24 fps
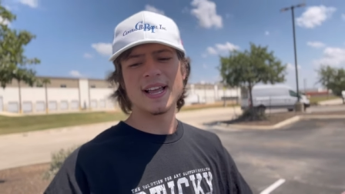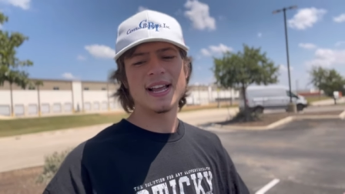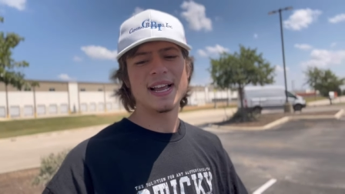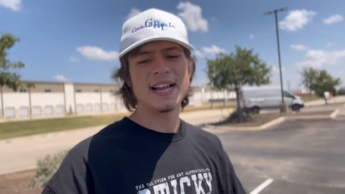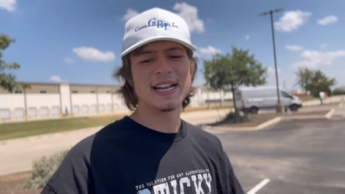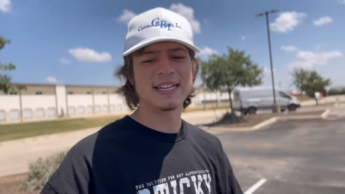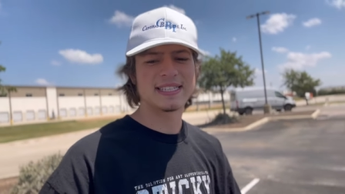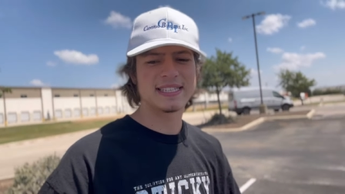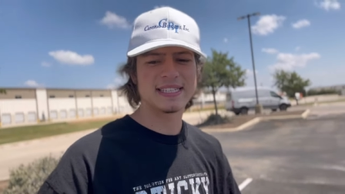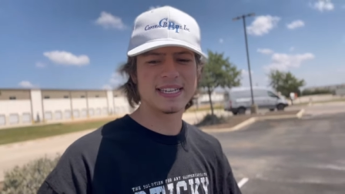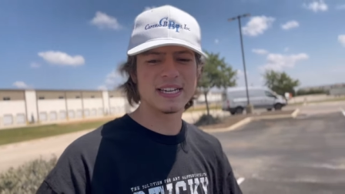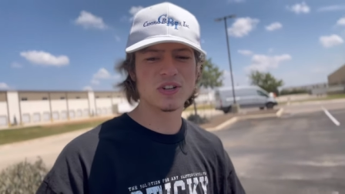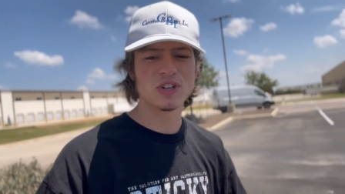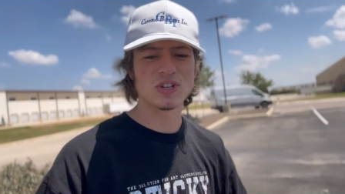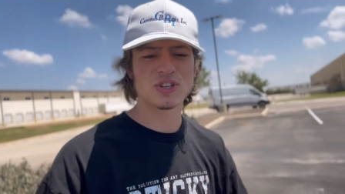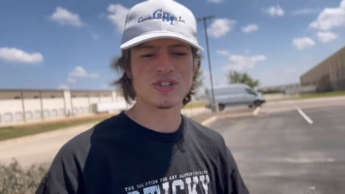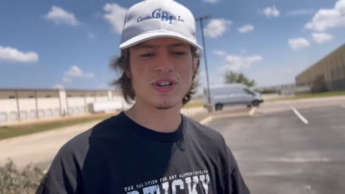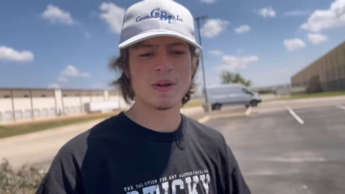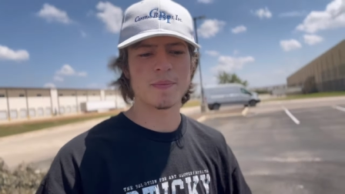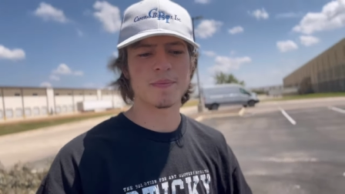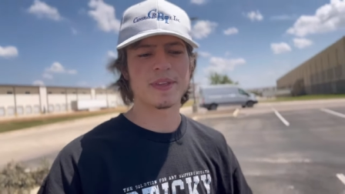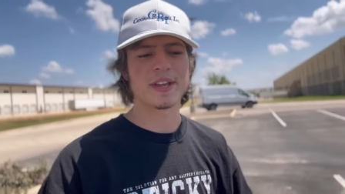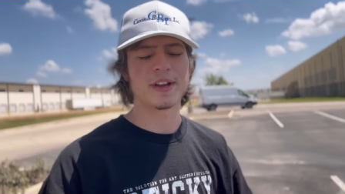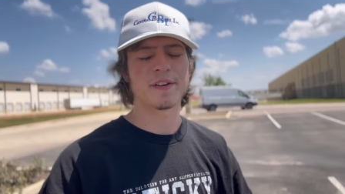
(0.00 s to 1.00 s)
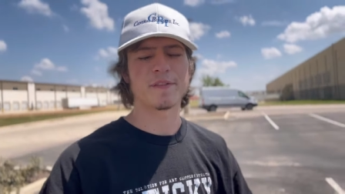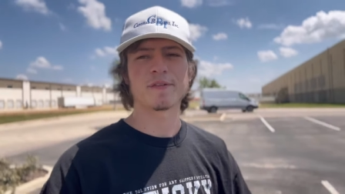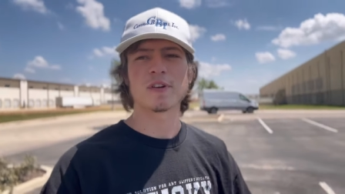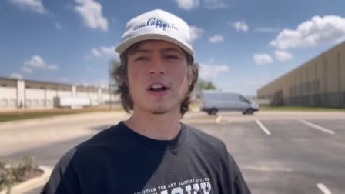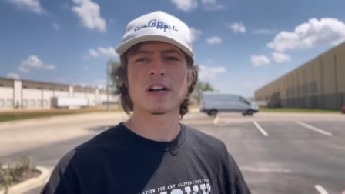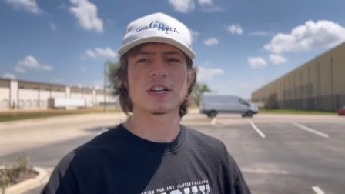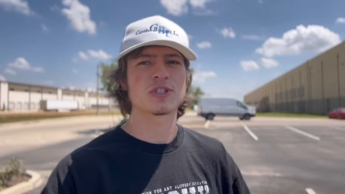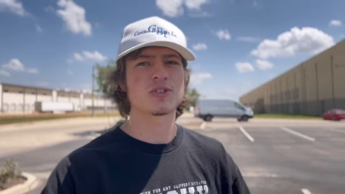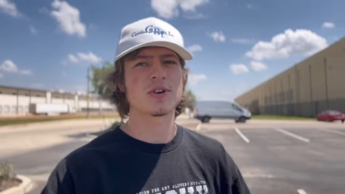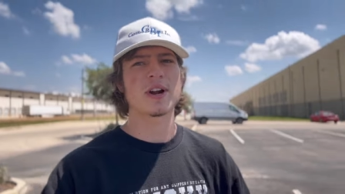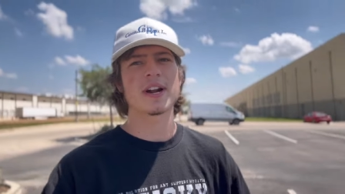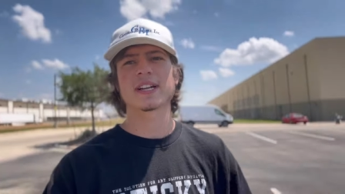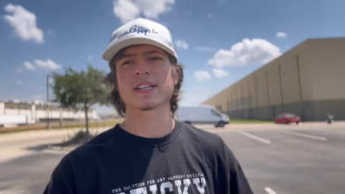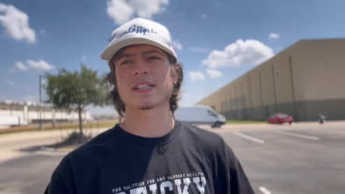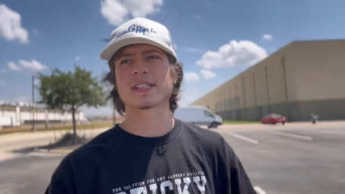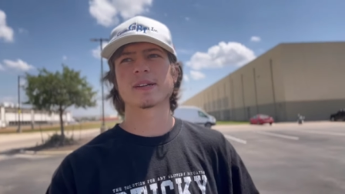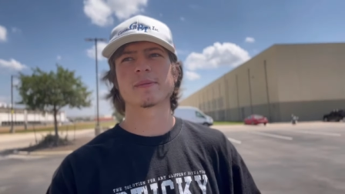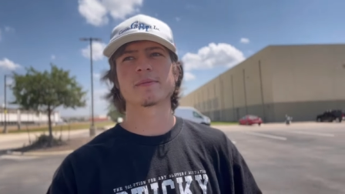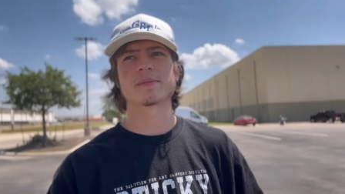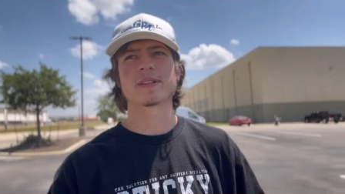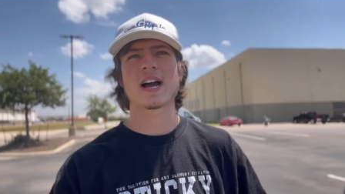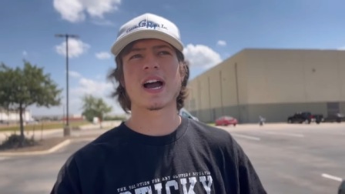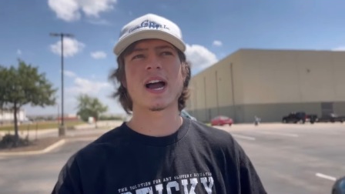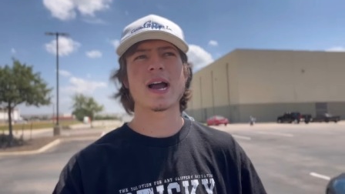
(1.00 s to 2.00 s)
It still is something frustrating
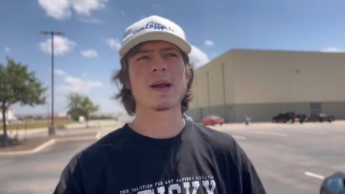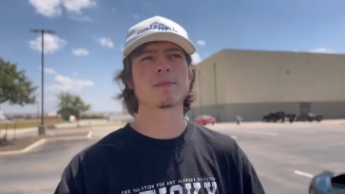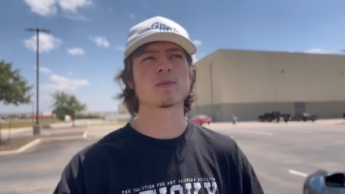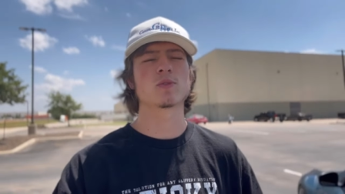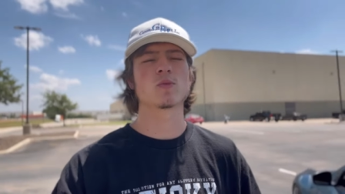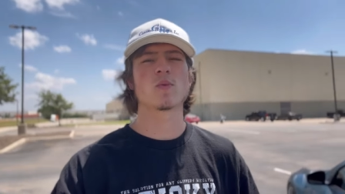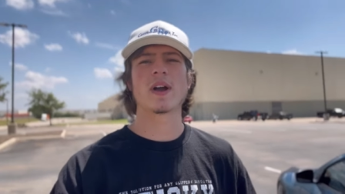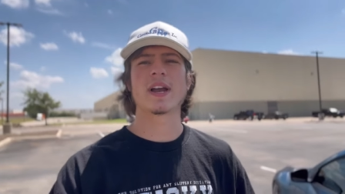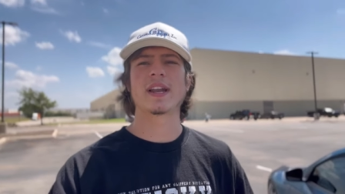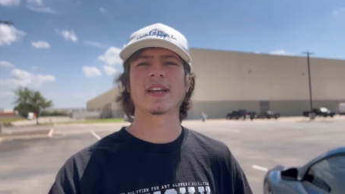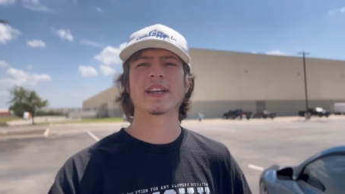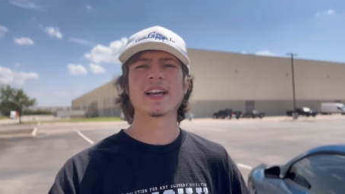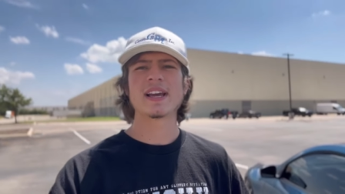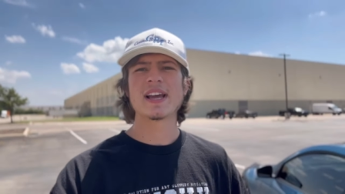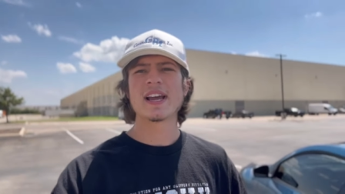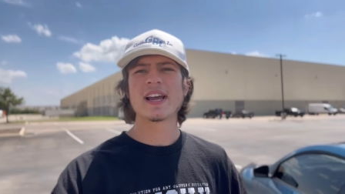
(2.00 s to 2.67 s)
sometimes when